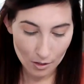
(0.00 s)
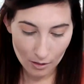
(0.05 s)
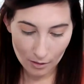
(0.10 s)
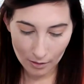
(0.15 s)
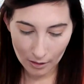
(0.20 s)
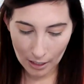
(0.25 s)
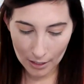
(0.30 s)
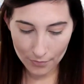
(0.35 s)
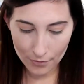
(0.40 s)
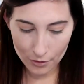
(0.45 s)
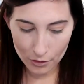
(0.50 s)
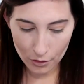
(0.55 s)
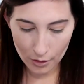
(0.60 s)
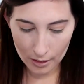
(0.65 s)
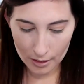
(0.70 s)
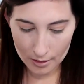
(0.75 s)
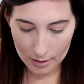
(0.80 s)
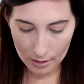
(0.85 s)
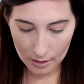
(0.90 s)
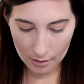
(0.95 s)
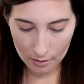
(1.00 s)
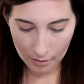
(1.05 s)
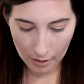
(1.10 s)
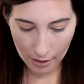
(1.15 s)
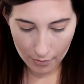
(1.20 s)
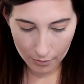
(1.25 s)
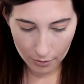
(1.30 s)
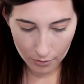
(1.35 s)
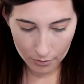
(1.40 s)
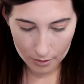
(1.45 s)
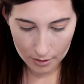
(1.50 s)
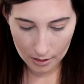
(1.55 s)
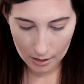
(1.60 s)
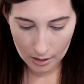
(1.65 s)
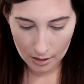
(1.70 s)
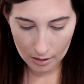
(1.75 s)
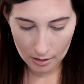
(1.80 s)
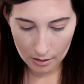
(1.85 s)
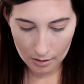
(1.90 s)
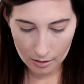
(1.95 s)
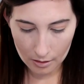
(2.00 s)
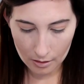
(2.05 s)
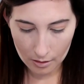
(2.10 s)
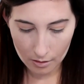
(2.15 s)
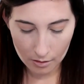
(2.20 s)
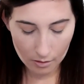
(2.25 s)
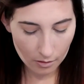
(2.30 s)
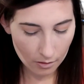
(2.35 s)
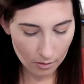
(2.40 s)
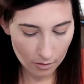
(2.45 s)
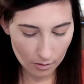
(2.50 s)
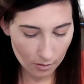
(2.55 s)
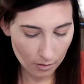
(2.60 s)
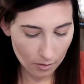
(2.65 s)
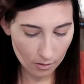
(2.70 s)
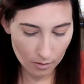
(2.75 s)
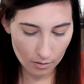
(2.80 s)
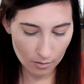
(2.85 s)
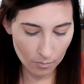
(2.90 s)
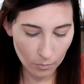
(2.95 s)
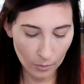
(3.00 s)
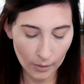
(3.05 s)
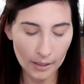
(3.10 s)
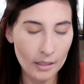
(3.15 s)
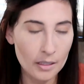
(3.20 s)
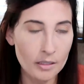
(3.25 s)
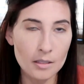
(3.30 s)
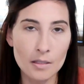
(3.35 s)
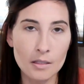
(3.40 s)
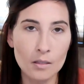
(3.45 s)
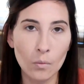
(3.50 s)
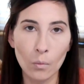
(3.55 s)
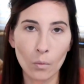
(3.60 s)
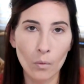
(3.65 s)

Life is crazy. Life goes in ways,